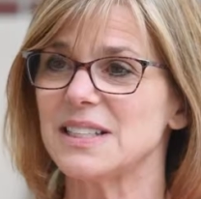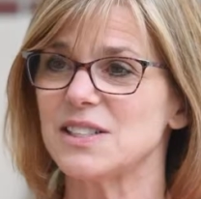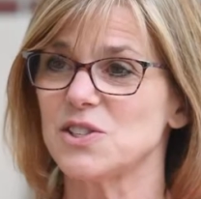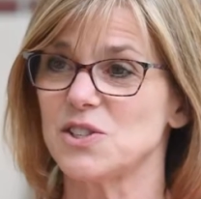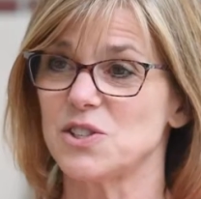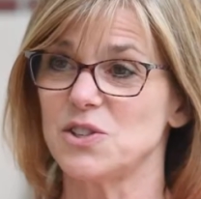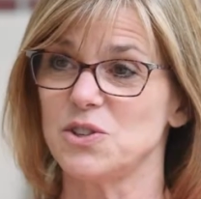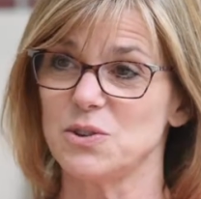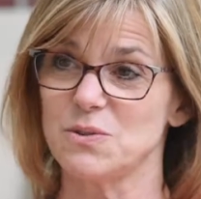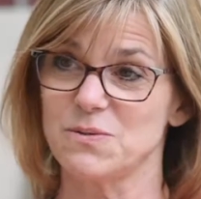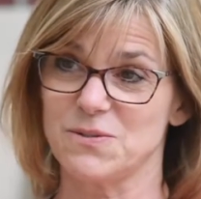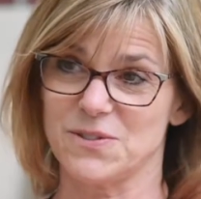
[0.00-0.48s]

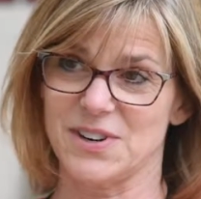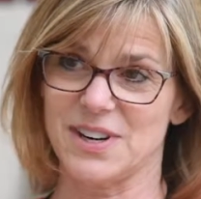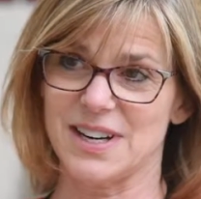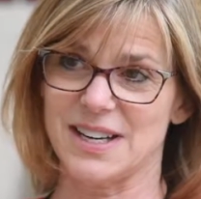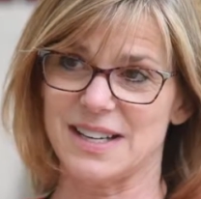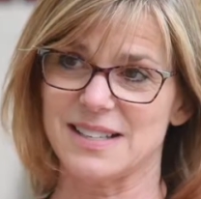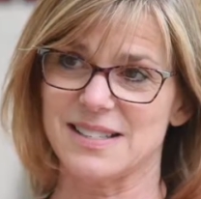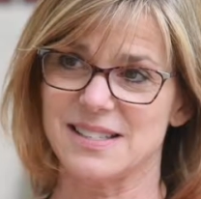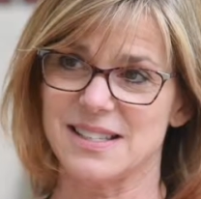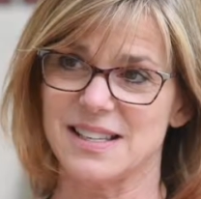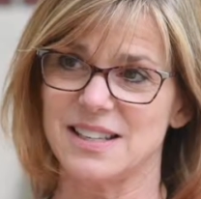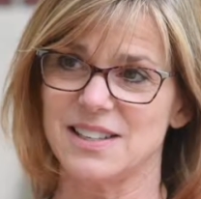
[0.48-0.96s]
It's new for
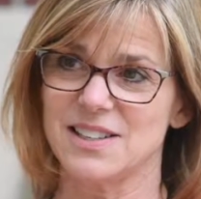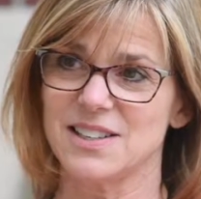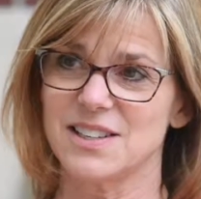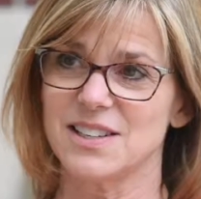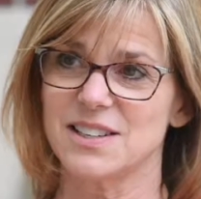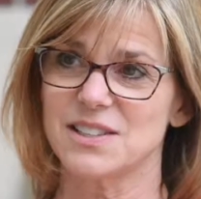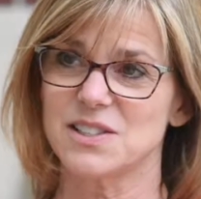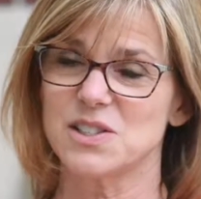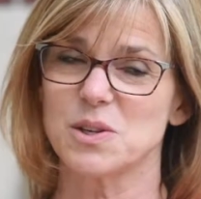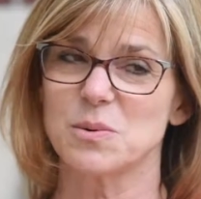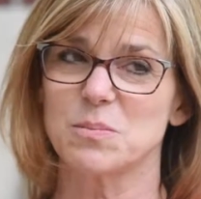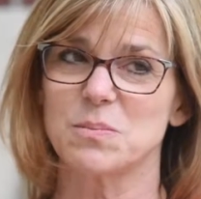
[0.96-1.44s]
us
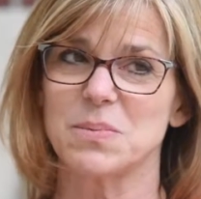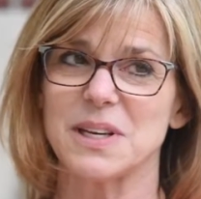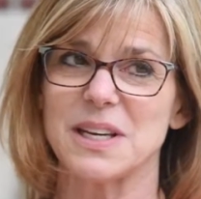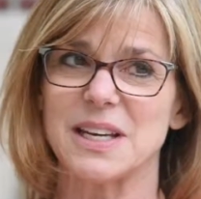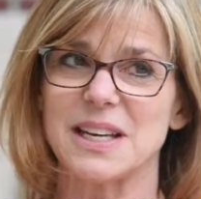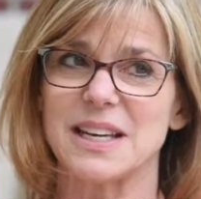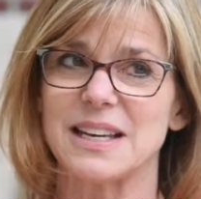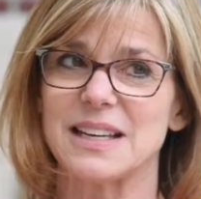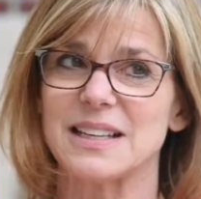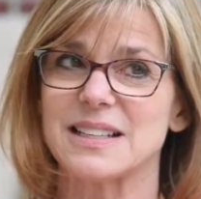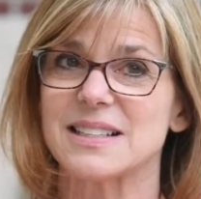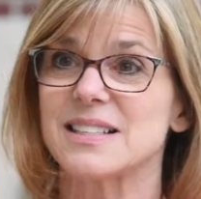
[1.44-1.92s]
here
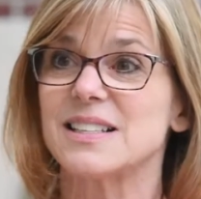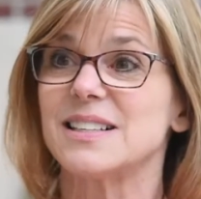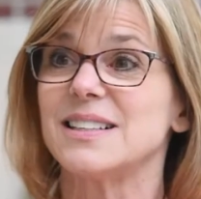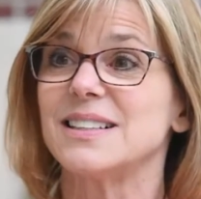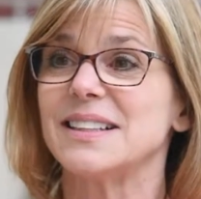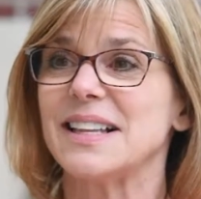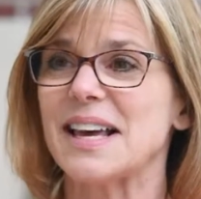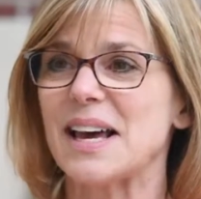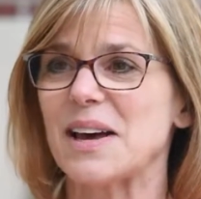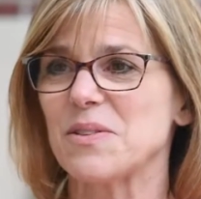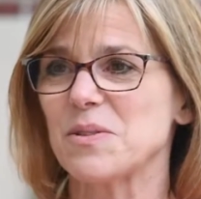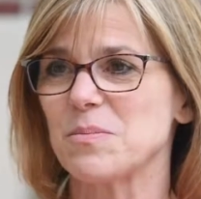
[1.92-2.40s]
to
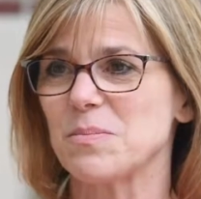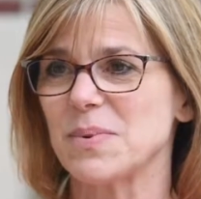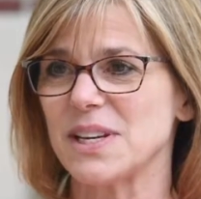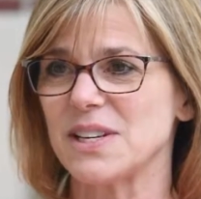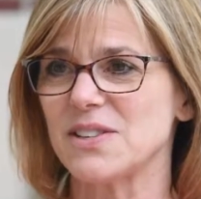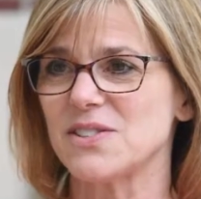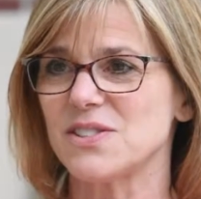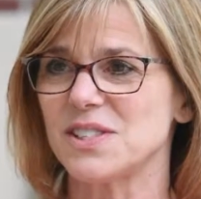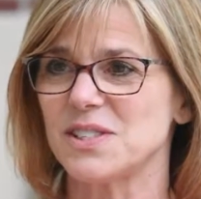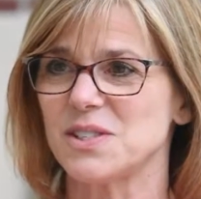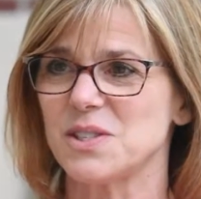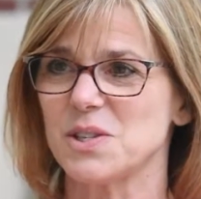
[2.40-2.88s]
allow the
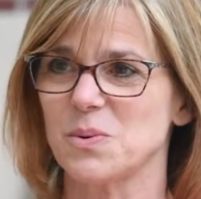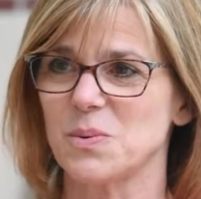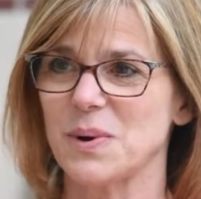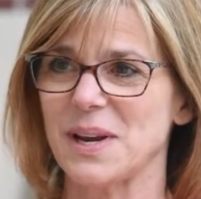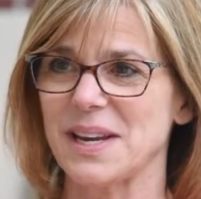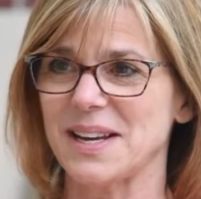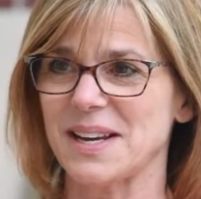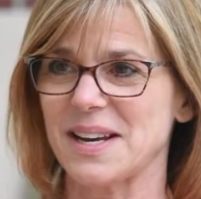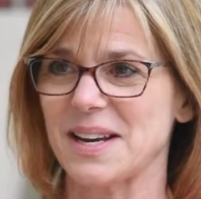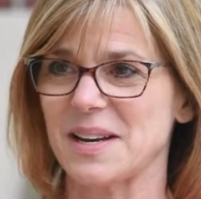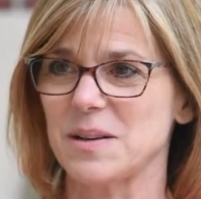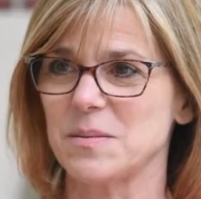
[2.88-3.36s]
patient to
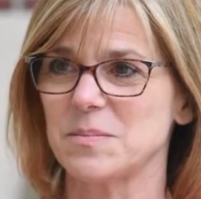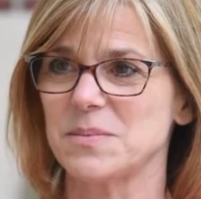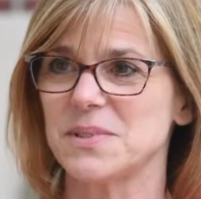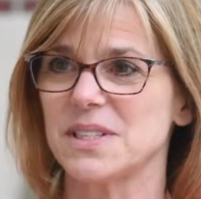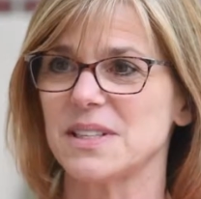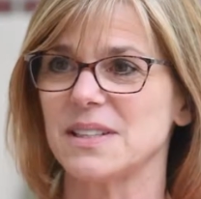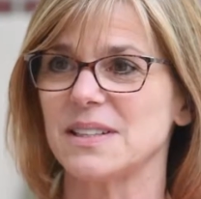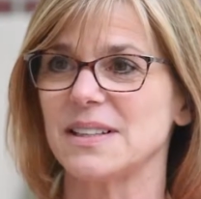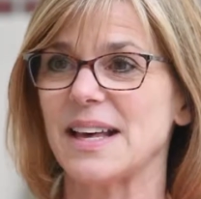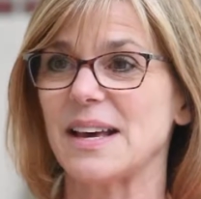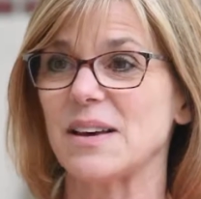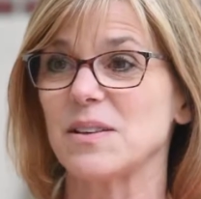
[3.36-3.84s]
wake up,
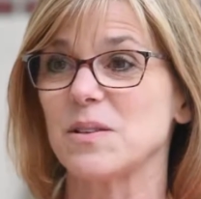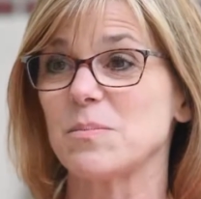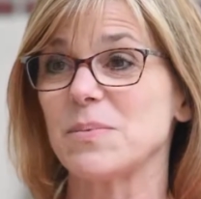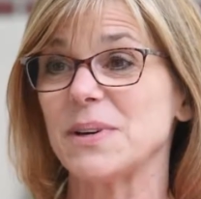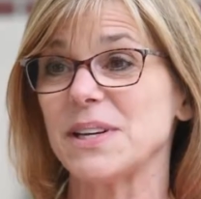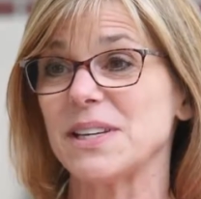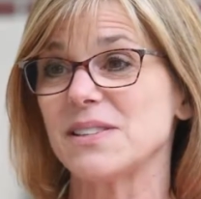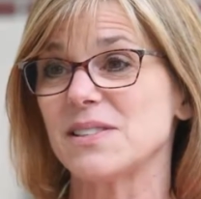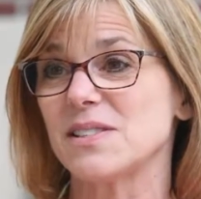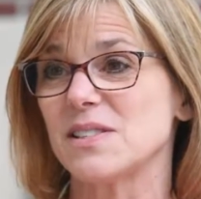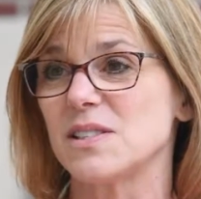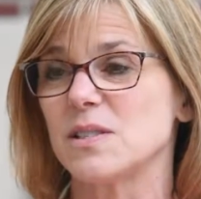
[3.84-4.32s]
to allow the
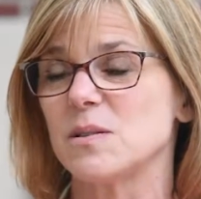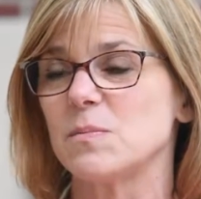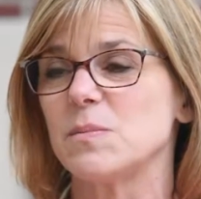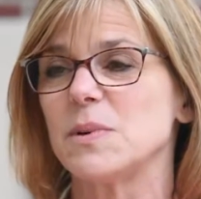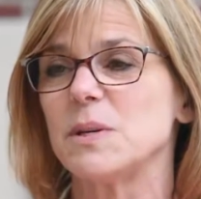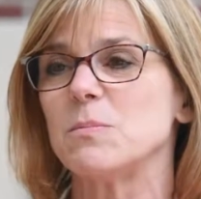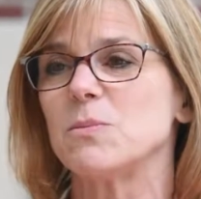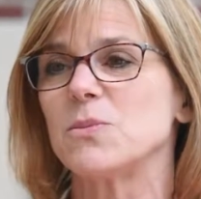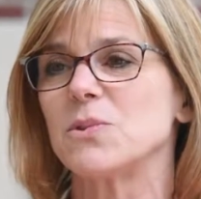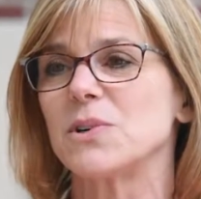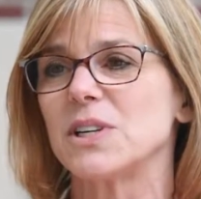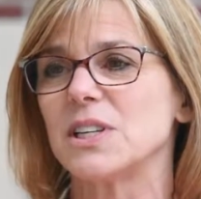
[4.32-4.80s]
patient to
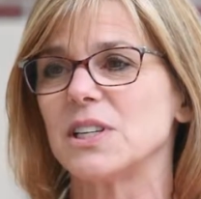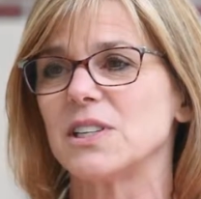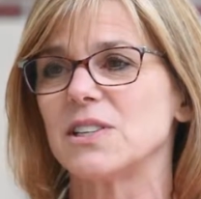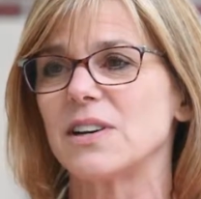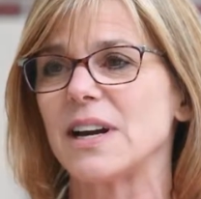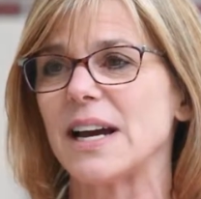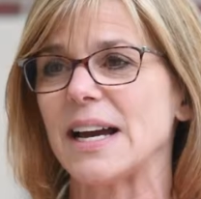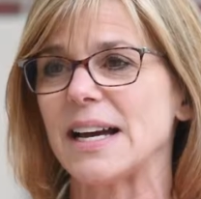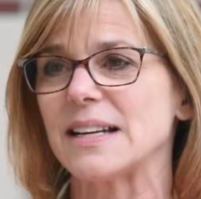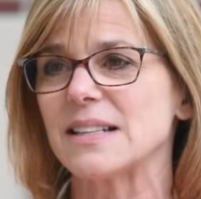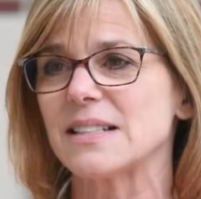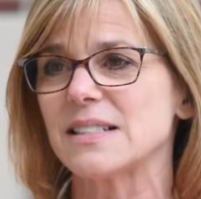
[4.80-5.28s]
be more
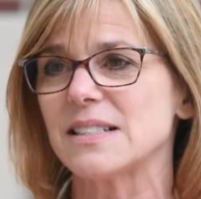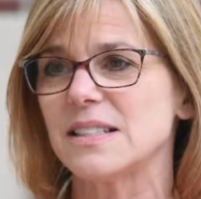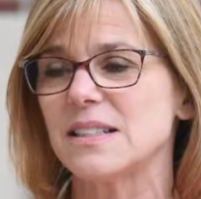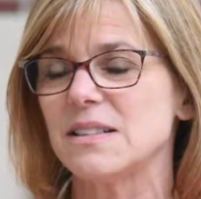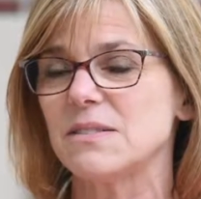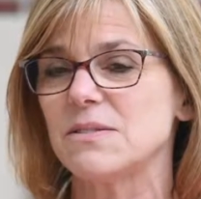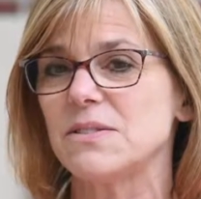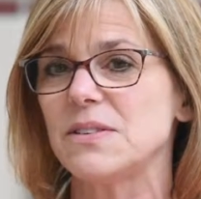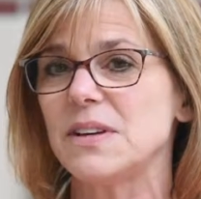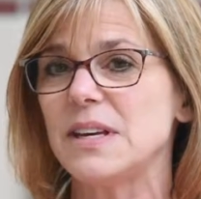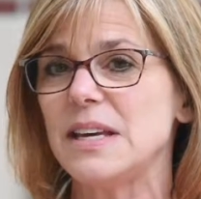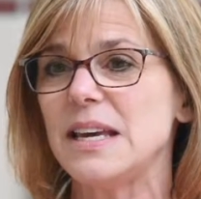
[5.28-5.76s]

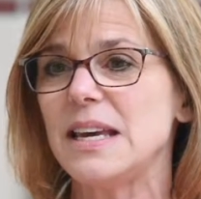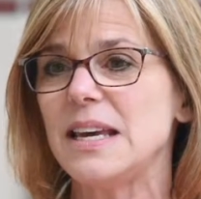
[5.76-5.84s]
interactive.